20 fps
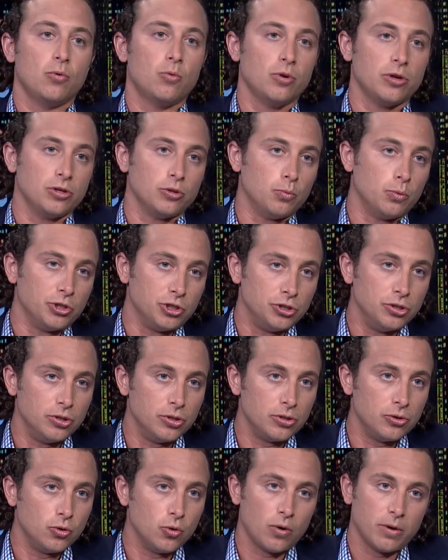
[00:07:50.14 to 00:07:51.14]
would
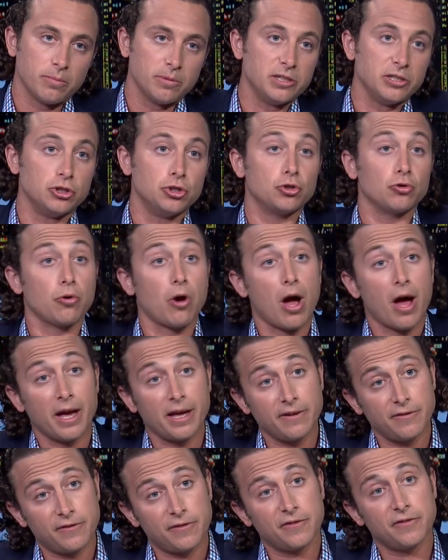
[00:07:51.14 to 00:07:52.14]
normally
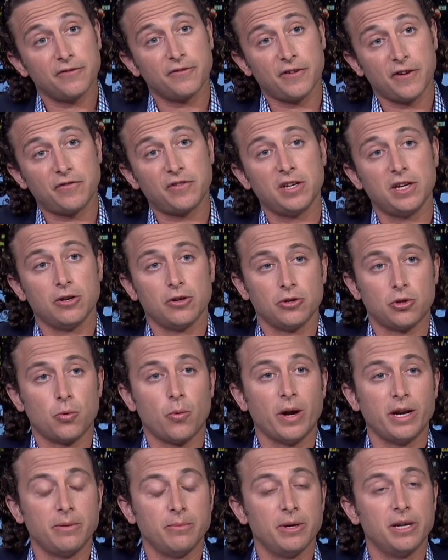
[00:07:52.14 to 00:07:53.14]
drive 15 or
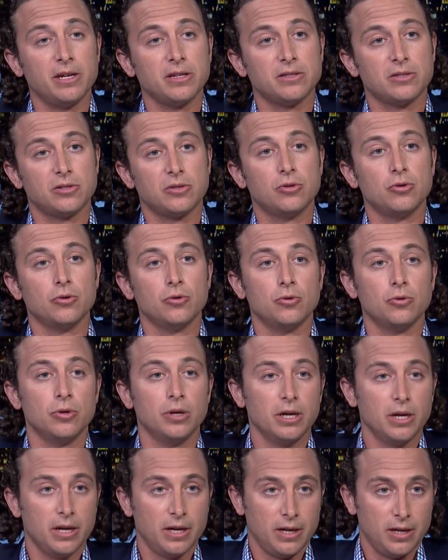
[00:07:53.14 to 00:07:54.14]
20 minutes
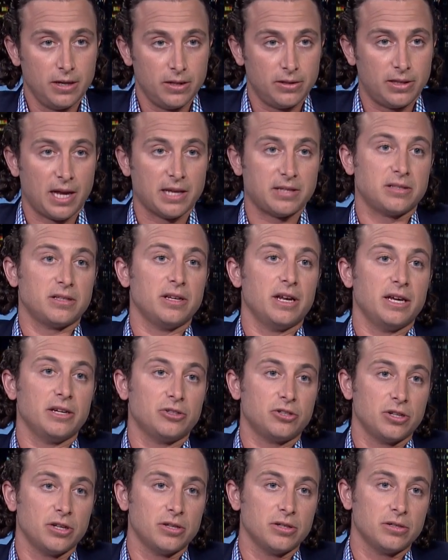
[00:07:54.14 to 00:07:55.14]
to
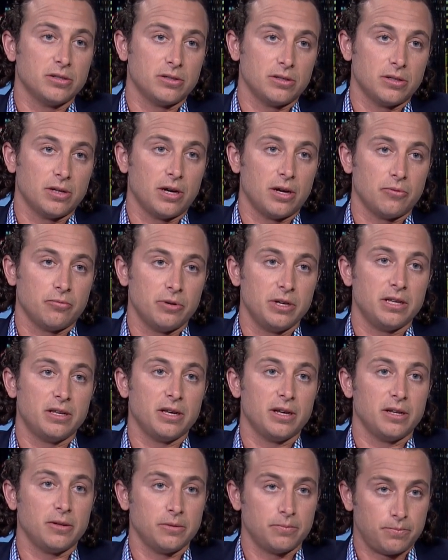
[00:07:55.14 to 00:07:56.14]
destination
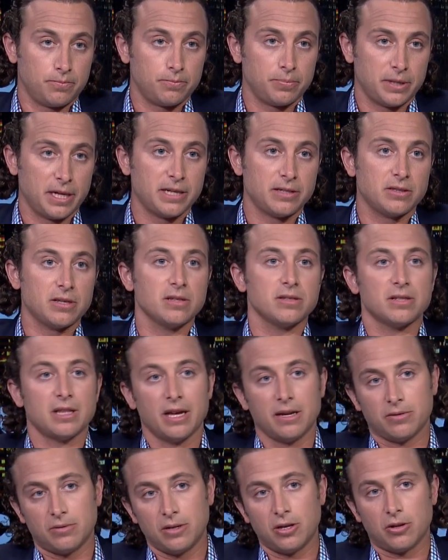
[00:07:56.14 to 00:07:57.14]
retail places
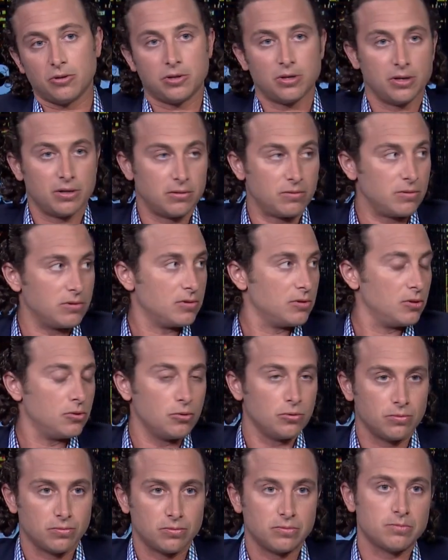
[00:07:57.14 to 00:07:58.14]
that,
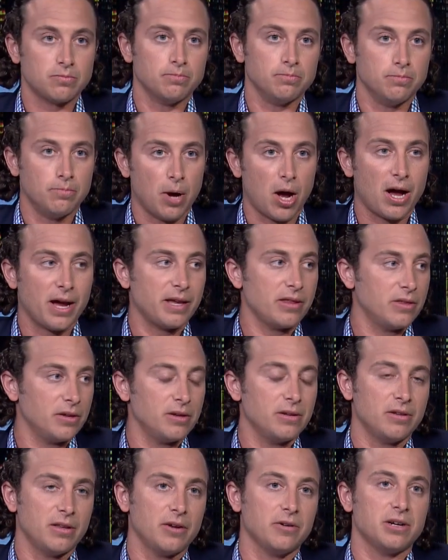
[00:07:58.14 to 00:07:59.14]
to buy
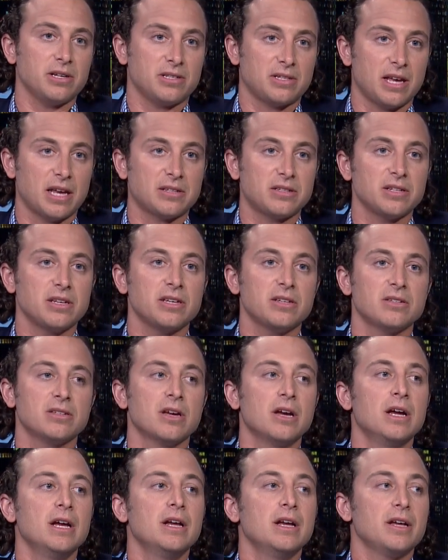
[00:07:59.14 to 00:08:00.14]
their necessities.
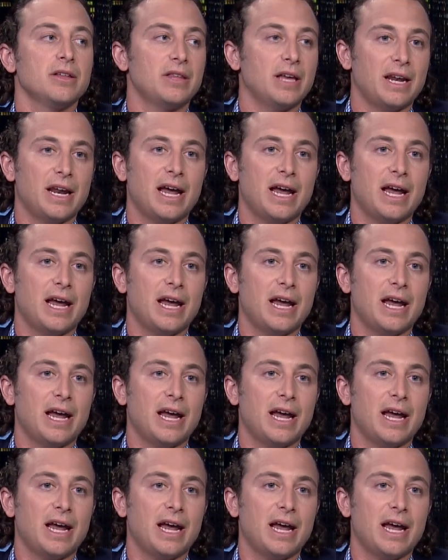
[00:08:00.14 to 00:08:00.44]
They're